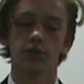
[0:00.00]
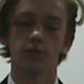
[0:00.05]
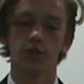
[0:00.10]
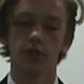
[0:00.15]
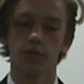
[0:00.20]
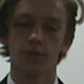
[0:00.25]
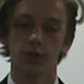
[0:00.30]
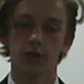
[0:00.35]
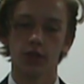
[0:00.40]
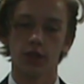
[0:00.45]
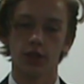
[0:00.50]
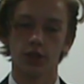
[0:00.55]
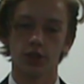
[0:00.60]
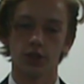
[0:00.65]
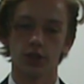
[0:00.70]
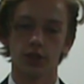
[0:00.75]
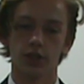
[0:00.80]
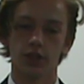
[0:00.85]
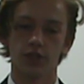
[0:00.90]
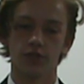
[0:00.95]

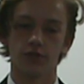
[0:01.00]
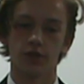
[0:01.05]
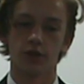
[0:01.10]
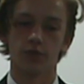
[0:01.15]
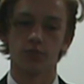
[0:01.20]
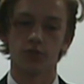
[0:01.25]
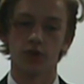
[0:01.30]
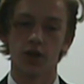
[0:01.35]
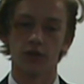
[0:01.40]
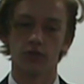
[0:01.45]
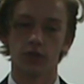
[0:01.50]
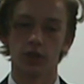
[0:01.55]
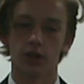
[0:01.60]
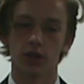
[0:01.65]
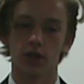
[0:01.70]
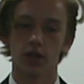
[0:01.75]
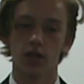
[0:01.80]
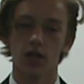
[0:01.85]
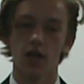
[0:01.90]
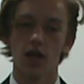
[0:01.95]
manipulation is very
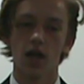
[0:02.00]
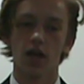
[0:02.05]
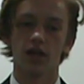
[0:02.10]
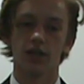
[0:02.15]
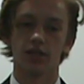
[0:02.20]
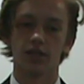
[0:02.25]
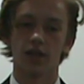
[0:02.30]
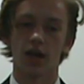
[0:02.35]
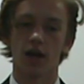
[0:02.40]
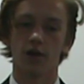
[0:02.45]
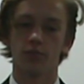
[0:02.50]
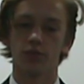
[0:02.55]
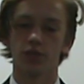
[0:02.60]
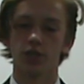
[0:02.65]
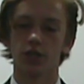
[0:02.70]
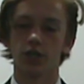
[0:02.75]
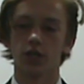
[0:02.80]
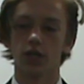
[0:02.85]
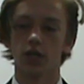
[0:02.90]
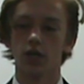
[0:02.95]
prevalent and it's not
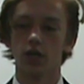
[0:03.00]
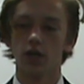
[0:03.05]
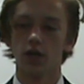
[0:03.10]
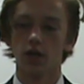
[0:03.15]
being